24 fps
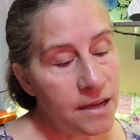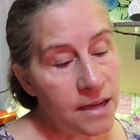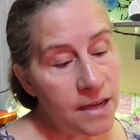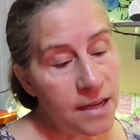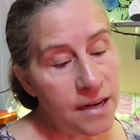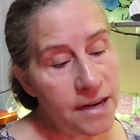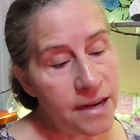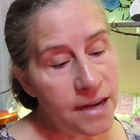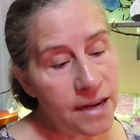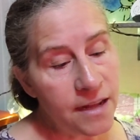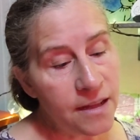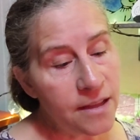
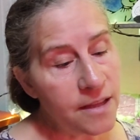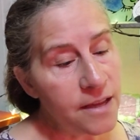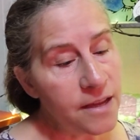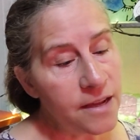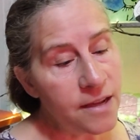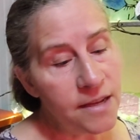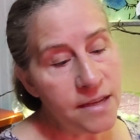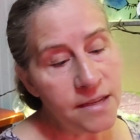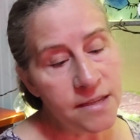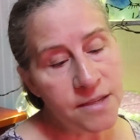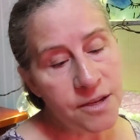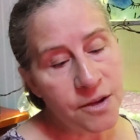Idalia
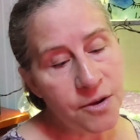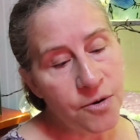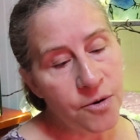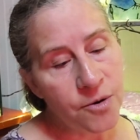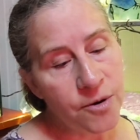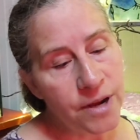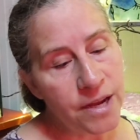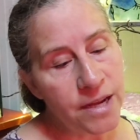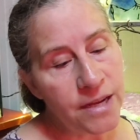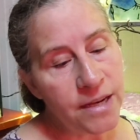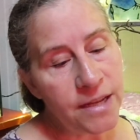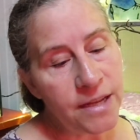is a
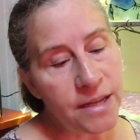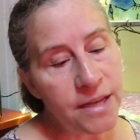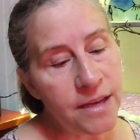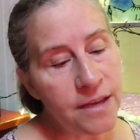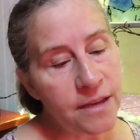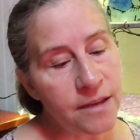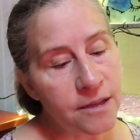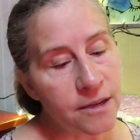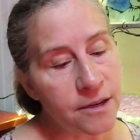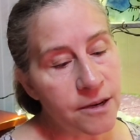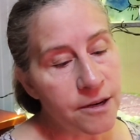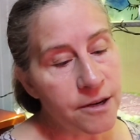great
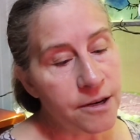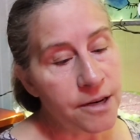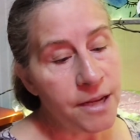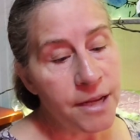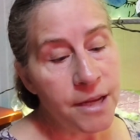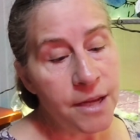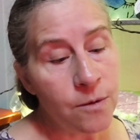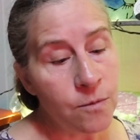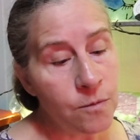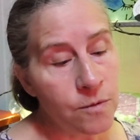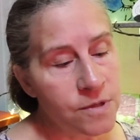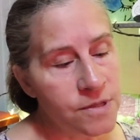healer.
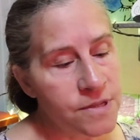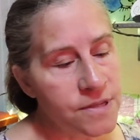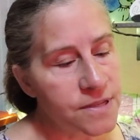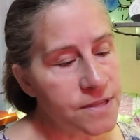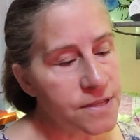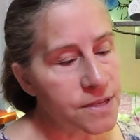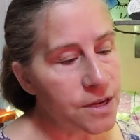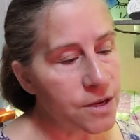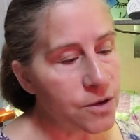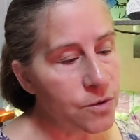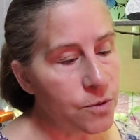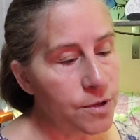It was
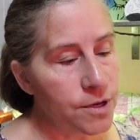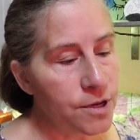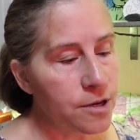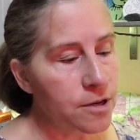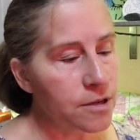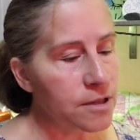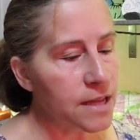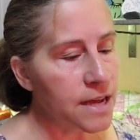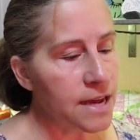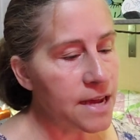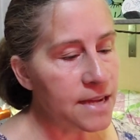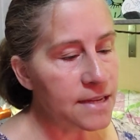so in
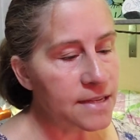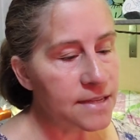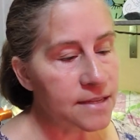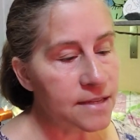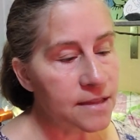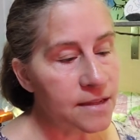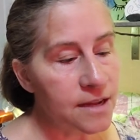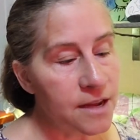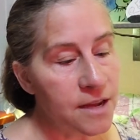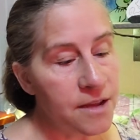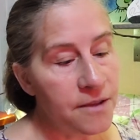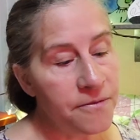her last
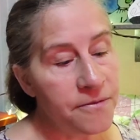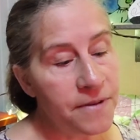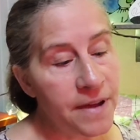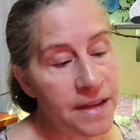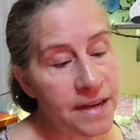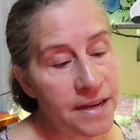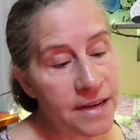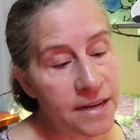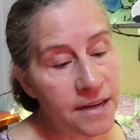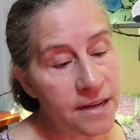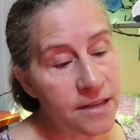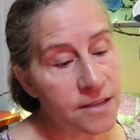life,
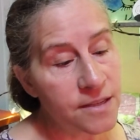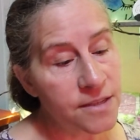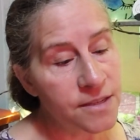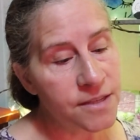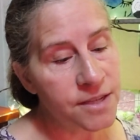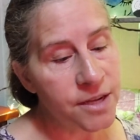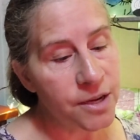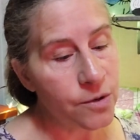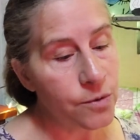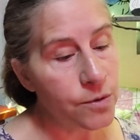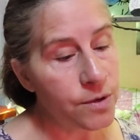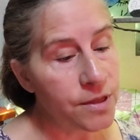and it is
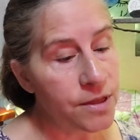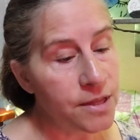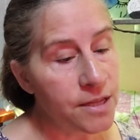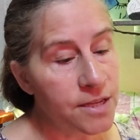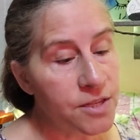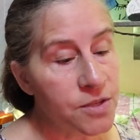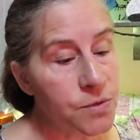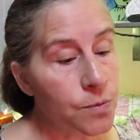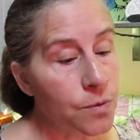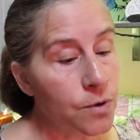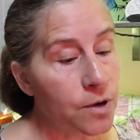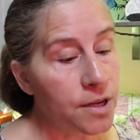so in
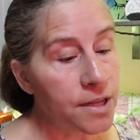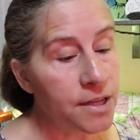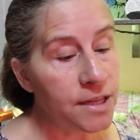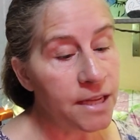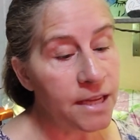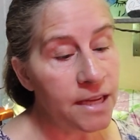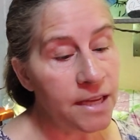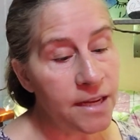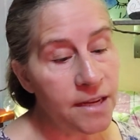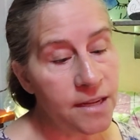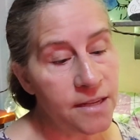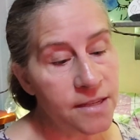this one.
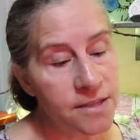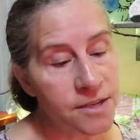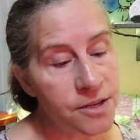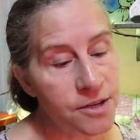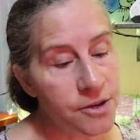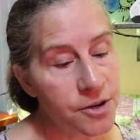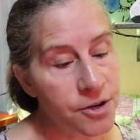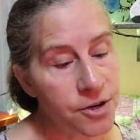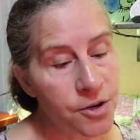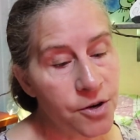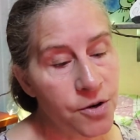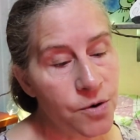It is
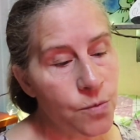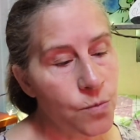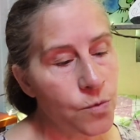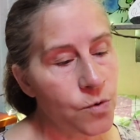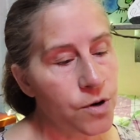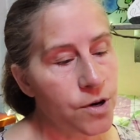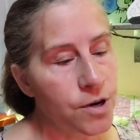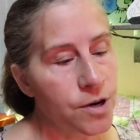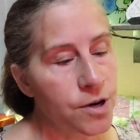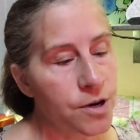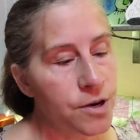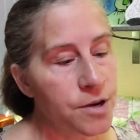her
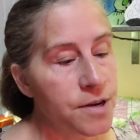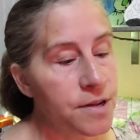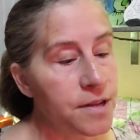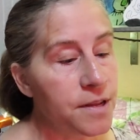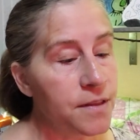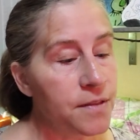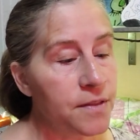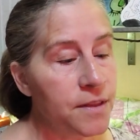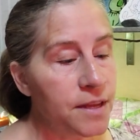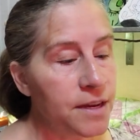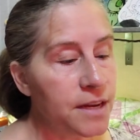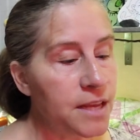word
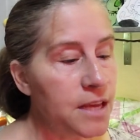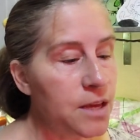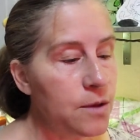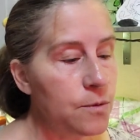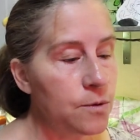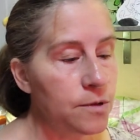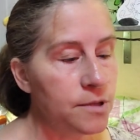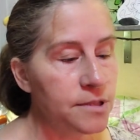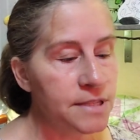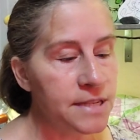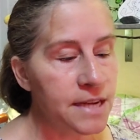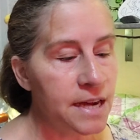that he
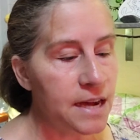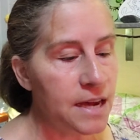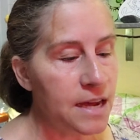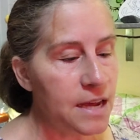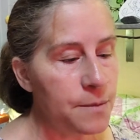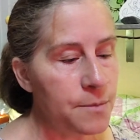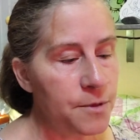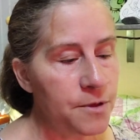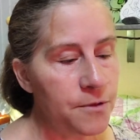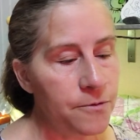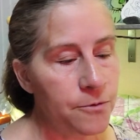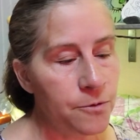will die
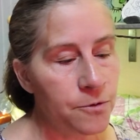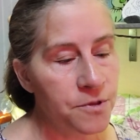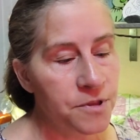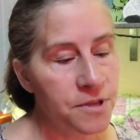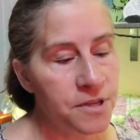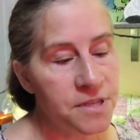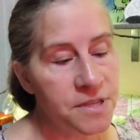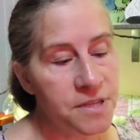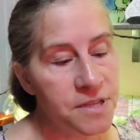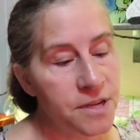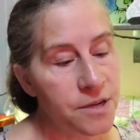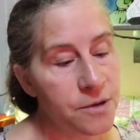before the
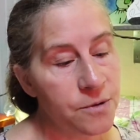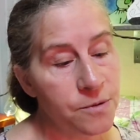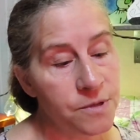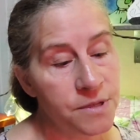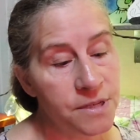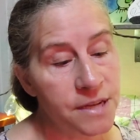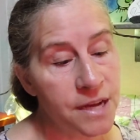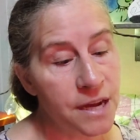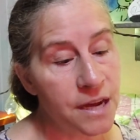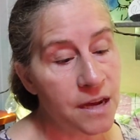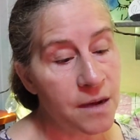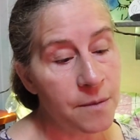
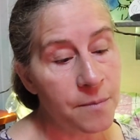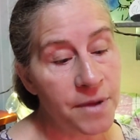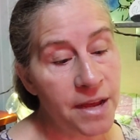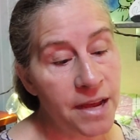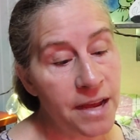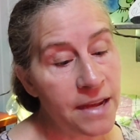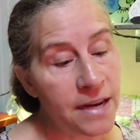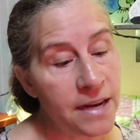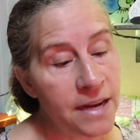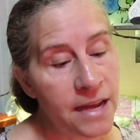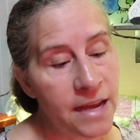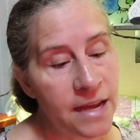snows come,
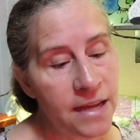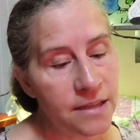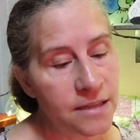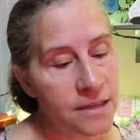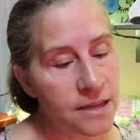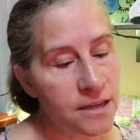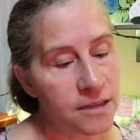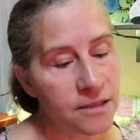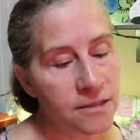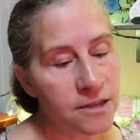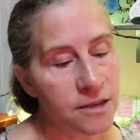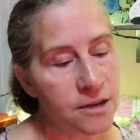and
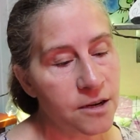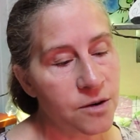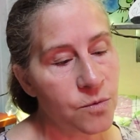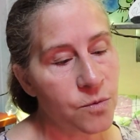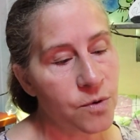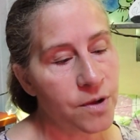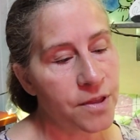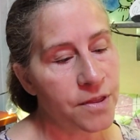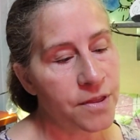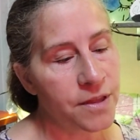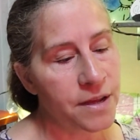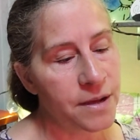Ankeldar
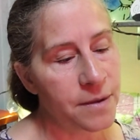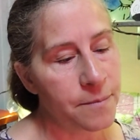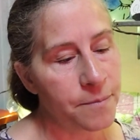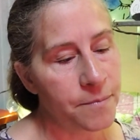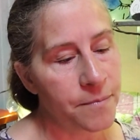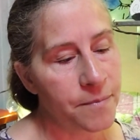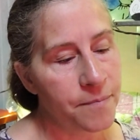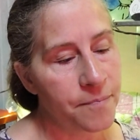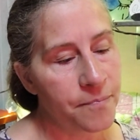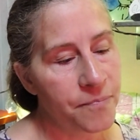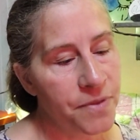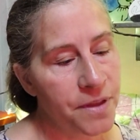with him.